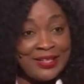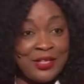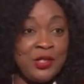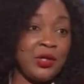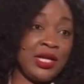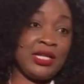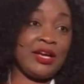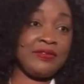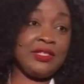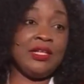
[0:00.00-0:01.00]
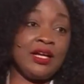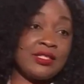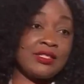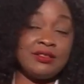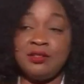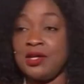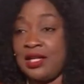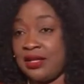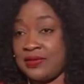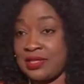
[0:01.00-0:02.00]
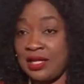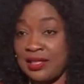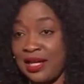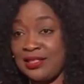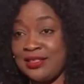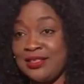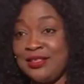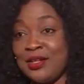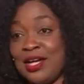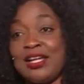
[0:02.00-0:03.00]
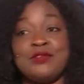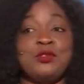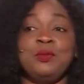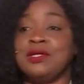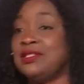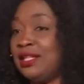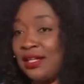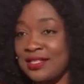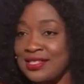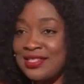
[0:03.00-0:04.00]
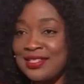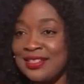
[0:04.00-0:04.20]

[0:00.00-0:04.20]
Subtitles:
You can have deluxe, you can have standard, you can have super deluxe.